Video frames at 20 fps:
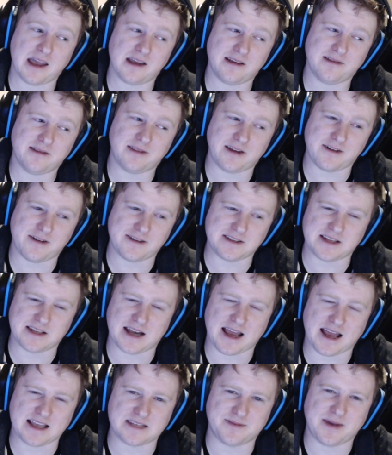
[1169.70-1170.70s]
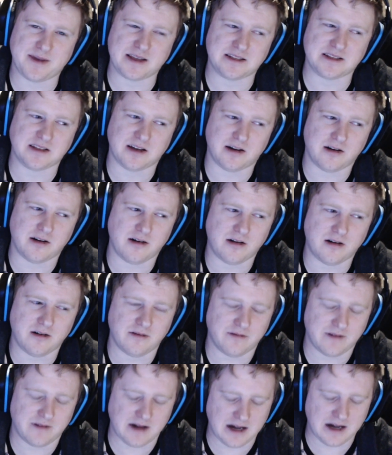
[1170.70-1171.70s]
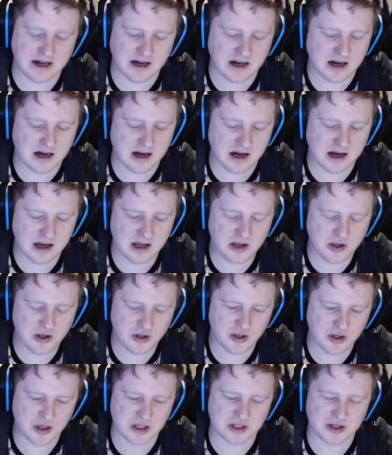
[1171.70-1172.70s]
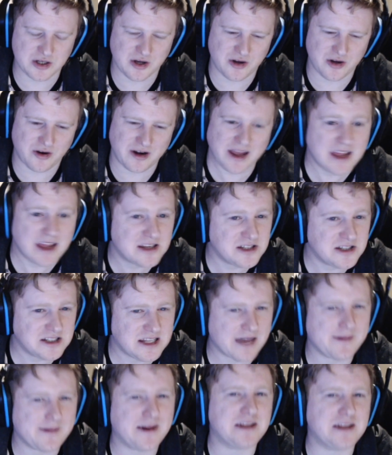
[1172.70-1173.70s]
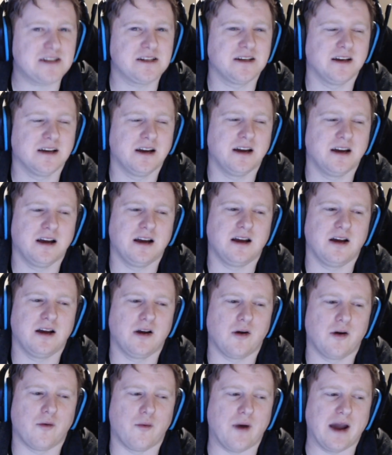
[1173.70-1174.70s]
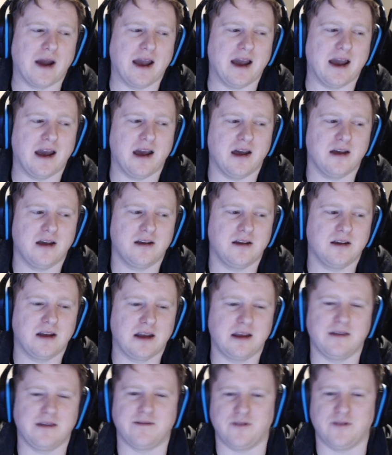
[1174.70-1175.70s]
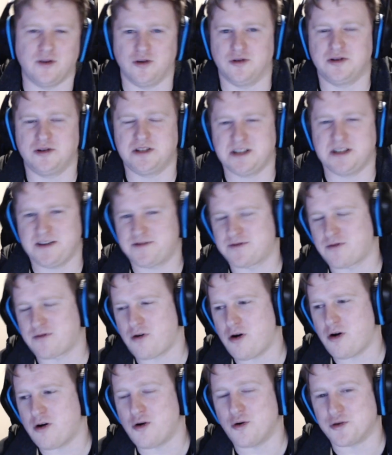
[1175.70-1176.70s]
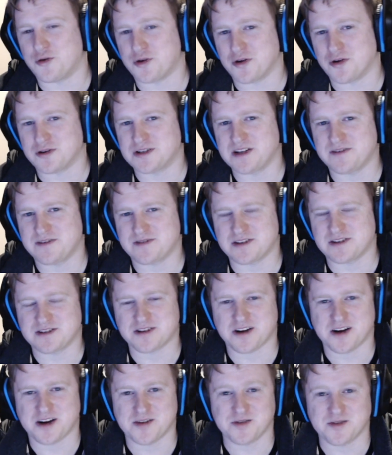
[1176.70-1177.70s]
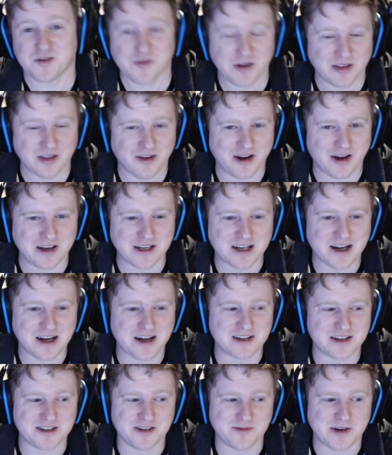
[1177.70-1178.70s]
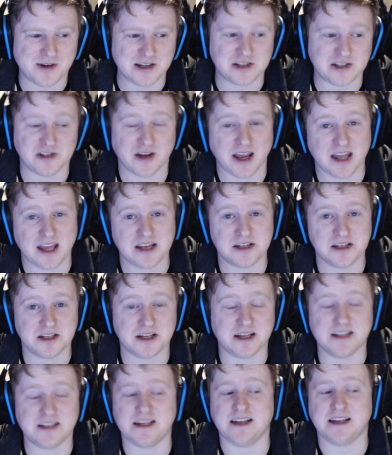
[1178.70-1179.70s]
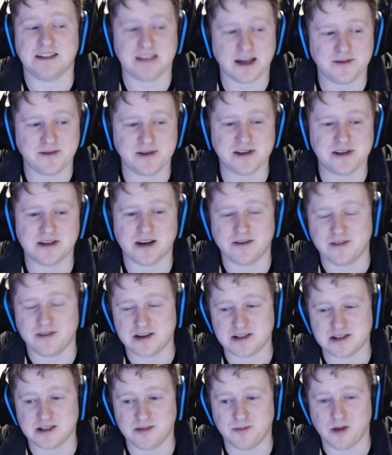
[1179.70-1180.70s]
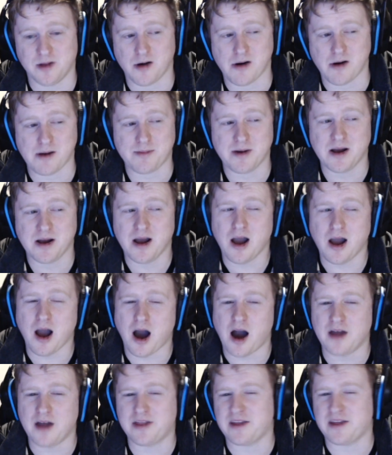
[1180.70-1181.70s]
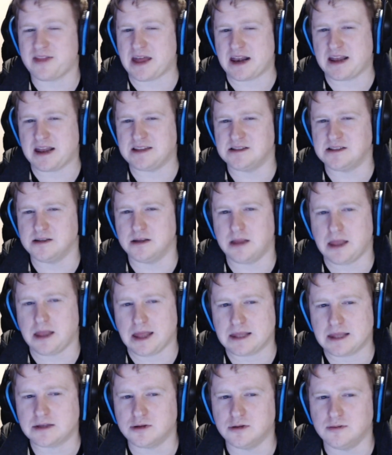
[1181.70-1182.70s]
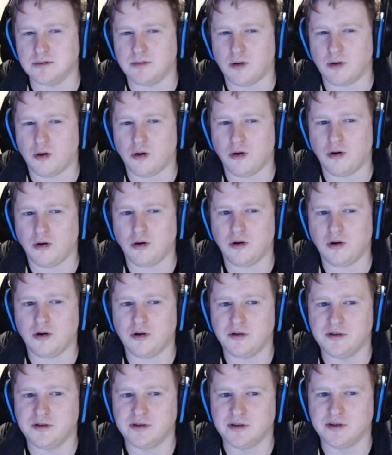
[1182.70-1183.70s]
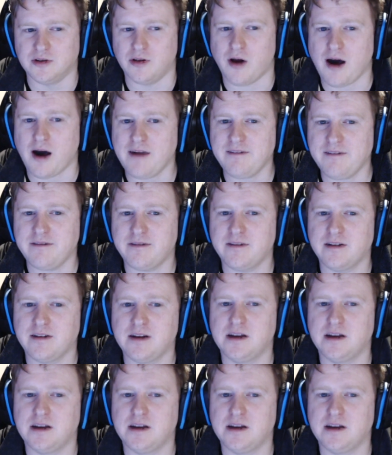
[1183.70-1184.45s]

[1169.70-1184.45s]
There is an aspect of you can turn on engine damage, where if you shift wrong or don't shift in time, you redline your car too much, your engine can take damage and eventually blow up. I think that needs a little more life.